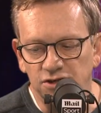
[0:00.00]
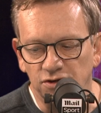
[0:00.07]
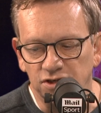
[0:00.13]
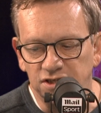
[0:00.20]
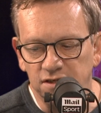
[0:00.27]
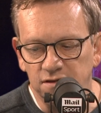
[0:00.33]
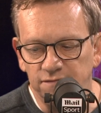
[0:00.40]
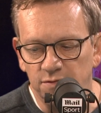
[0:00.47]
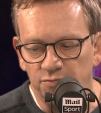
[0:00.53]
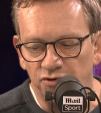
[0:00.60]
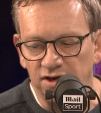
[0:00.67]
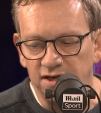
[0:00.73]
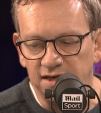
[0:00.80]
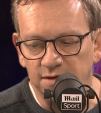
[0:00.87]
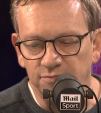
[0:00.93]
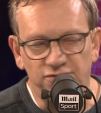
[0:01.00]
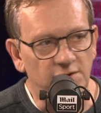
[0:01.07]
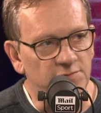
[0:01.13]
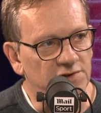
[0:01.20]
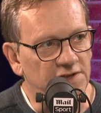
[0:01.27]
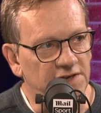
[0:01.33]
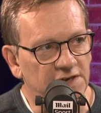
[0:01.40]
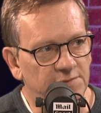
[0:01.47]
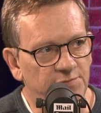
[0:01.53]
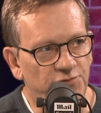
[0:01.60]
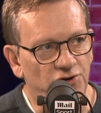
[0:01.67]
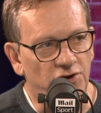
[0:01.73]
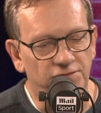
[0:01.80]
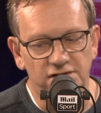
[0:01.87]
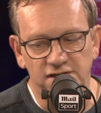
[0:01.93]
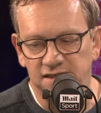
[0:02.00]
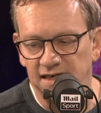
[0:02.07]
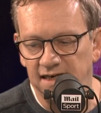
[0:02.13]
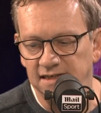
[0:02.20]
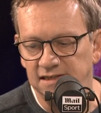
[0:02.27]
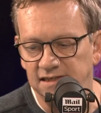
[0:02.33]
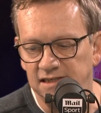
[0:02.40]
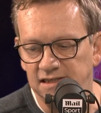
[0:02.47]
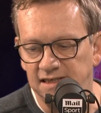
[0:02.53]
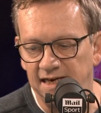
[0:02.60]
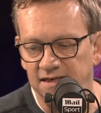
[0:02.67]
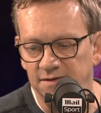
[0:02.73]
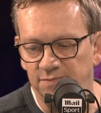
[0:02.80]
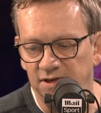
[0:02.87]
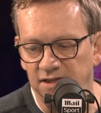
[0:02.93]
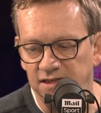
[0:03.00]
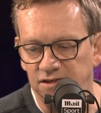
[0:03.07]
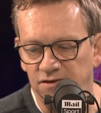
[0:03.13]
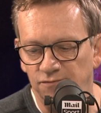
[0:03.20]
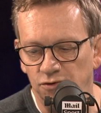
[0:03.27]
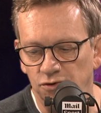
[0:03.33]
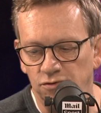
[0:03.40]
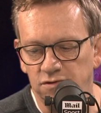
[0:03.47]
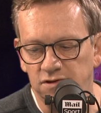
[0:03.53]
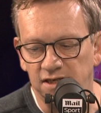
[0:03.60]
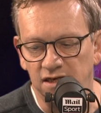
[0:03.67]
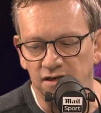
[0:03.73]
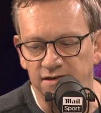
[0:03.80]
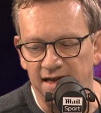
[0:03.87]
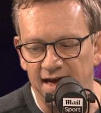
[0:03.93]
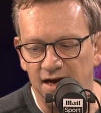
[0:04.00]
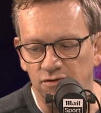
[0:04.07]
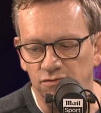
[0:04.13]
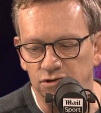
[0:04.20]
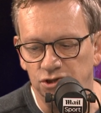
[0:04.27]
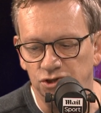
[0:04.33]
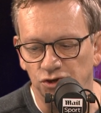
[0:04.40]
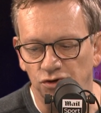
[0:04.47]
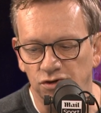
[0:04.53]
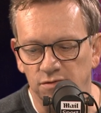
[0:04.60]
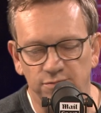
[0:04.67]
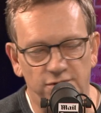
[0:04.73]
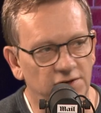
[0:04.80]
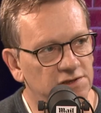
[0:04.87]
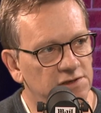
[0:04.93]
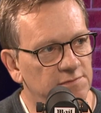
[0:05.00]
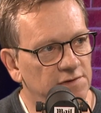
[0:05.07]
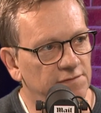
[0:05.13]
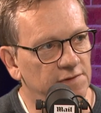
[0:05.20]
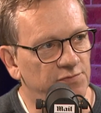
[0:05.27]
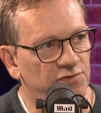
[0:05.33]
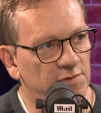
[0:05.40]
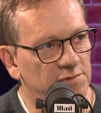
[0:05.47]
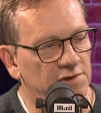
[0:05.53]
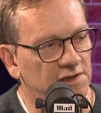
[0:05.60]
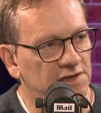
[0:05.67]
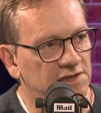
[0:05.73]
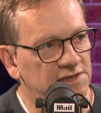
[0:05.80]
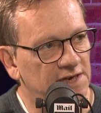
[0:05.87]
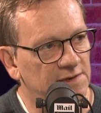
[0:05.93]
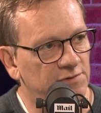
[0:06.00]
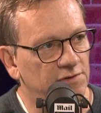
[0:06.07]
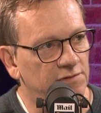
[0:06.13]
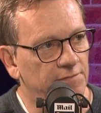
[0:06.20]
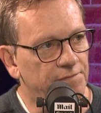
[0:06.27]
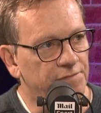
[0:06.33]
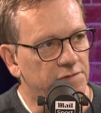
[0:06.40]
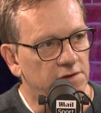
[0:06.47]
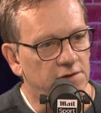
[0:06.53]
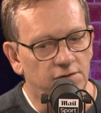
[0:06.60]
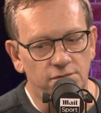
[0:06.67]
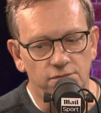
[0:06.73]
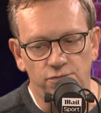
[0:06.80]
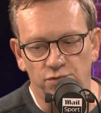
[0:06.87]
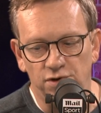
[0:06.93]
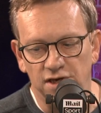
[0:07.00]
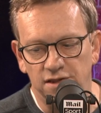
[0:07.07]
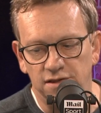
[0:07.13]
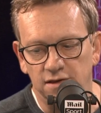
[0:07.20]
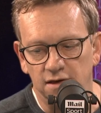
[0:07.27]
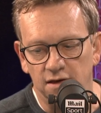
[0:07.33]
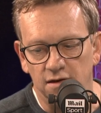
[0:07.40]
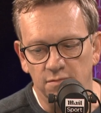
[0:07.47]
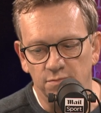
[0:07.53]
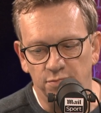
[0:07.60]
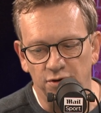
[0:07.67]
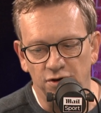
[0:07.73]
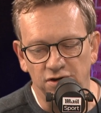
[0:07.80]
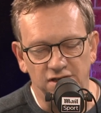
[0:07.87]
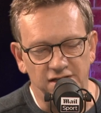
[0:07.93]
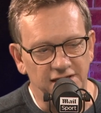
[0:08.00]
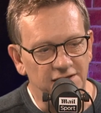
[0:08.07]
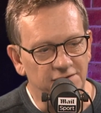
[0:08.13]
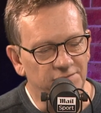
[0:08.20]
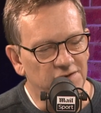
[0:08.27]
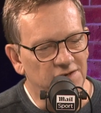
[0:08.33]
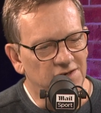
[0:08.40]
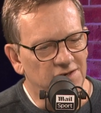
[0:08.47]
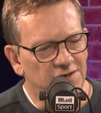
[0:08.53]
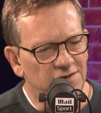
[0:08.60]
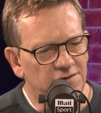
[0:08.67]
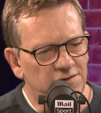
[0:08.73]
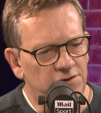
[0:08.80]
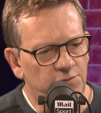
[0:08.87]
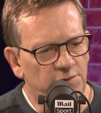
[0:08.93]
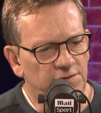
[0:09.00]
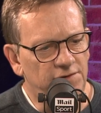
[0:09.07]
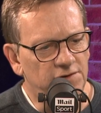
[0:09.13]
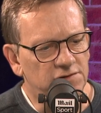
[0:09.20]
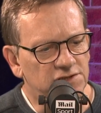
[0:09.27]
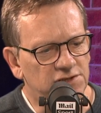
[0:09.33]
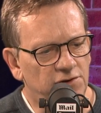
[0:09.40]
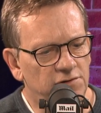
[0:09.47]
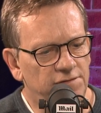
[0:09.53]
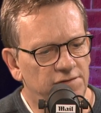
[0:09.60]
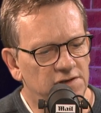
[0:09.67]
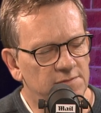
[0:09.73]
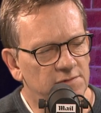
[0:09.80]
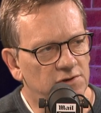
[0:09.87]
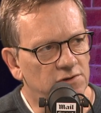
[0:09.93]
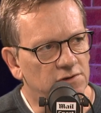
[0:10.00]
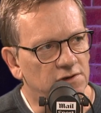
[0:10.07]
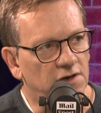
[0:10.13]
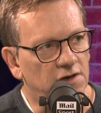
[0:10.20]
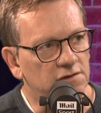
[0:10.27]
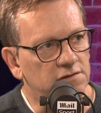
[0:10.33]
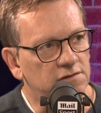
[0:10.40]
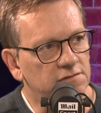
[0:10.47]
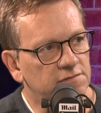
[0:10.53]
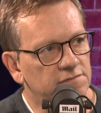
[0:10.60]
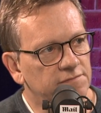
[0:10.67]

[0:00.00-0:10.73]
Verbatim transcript: deduction for breaking Premier League profit and sustainability rules. They are now joint bottom of the Premier League table with Burnley. Do we feel sorry for them or not?